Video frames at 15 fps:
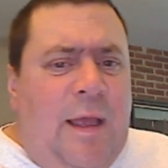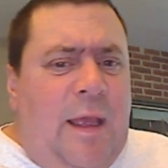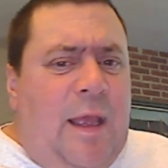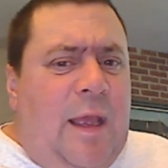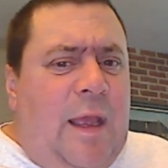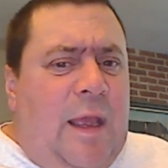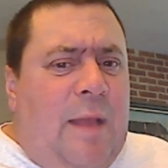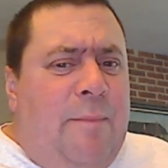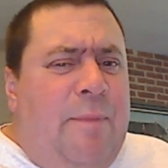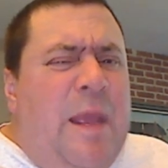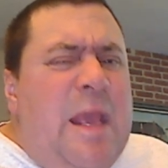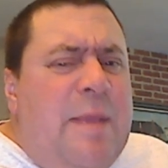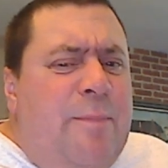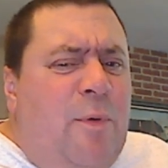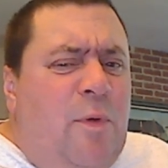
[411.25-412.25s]
and
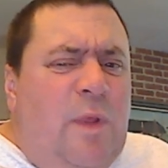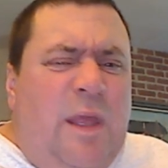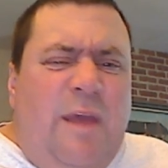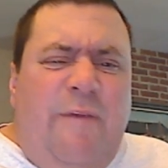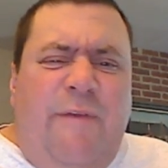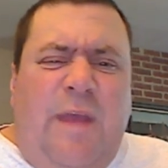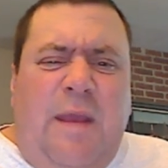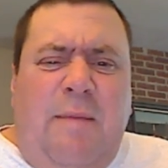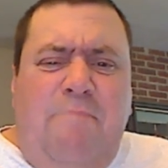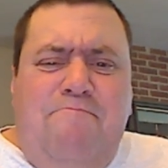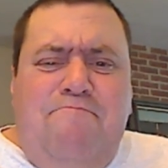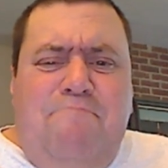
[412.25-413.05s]
people give him